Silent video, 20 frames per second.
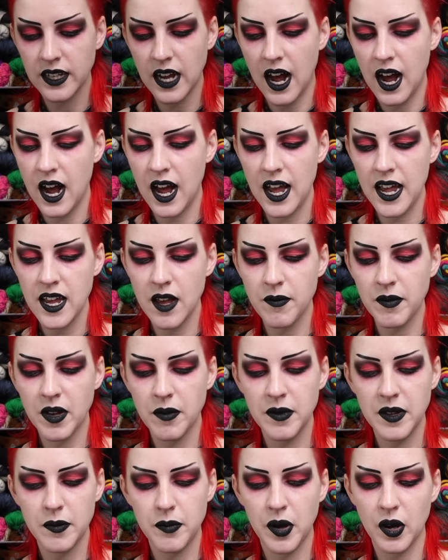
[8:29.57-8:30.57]
I am going
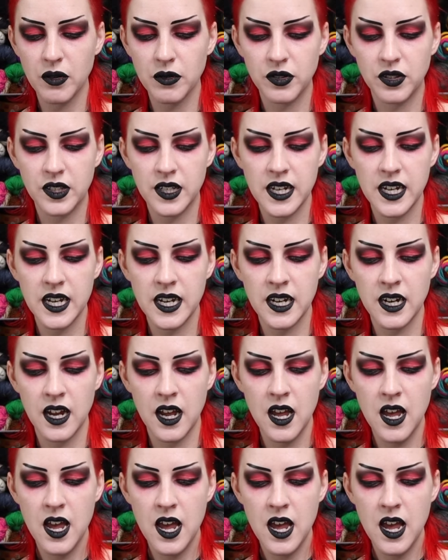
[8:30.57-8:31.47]
to be posting